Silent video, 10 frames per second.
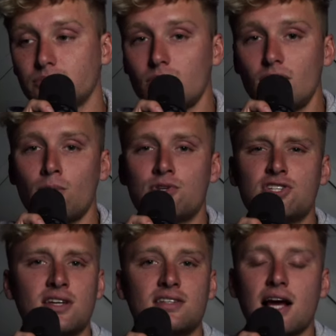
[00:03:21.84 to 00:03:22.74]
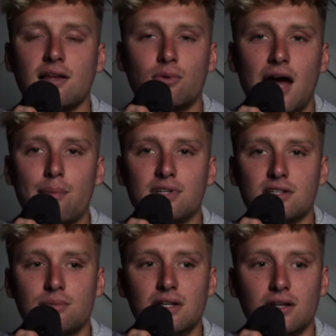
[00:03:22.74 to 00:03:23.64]
Which is exactly what happened to
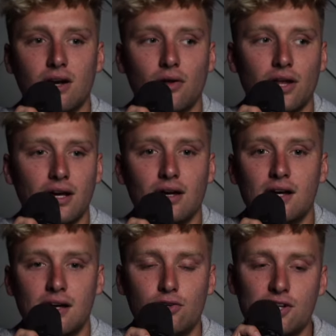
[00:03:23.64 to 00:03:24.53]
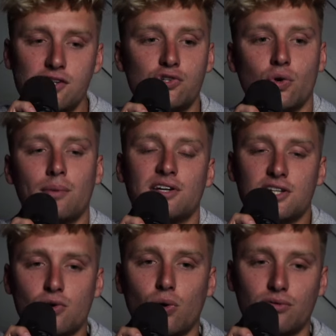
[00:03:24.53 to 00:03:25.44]
me, you know, like, you guys can join my
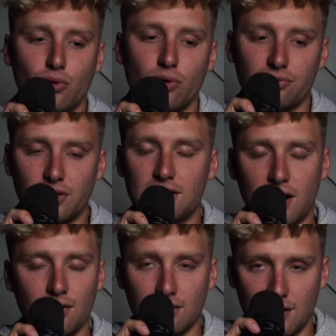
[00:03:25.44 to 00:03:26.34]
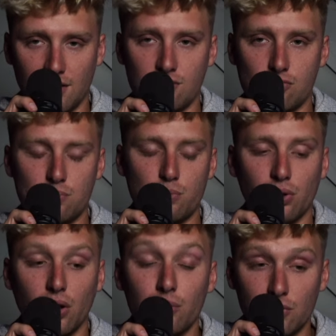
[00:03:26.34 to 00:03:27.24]
Discord for free down in the description
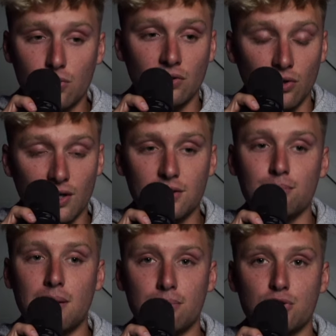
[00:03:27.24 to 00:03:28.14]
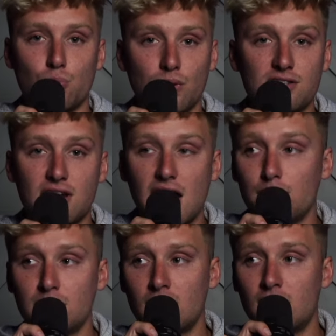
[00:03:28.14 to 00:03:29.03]
below, and you can look at the members wins tab,
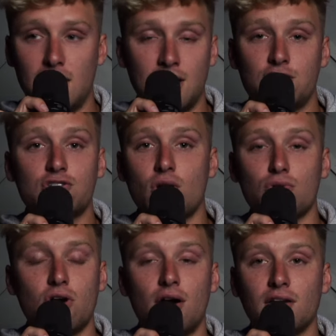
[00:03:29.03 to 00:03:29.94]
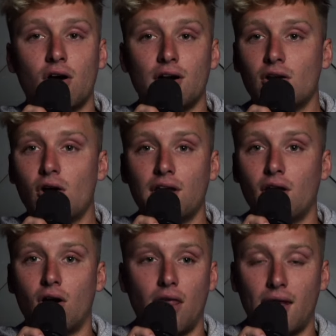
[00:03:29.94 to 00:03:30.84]
and it just goes on and on and on and
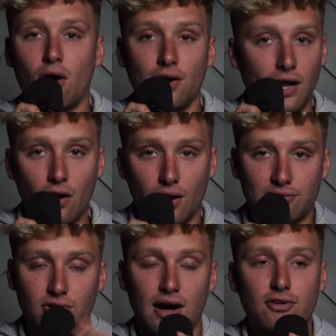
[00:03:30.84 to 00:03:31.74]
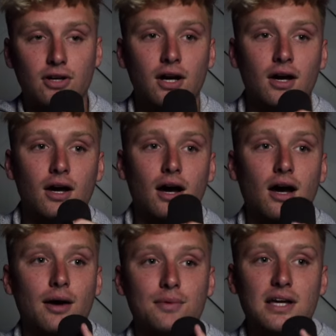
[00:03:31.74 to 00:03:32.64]
on and on and on forever.
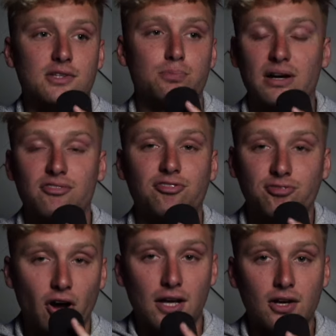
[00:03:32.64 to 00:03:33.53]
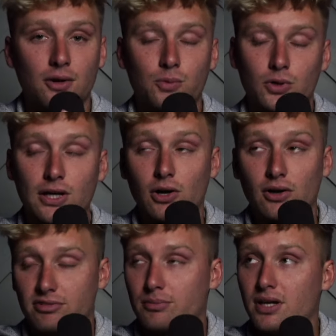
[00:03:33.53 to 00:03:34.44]
It's pretty fucking unreal,
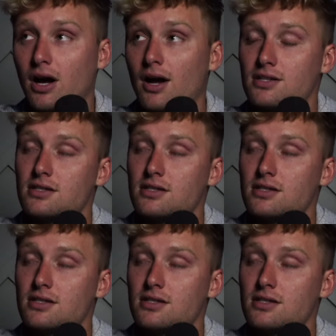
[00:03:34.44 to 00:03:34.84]
if I'm being honest.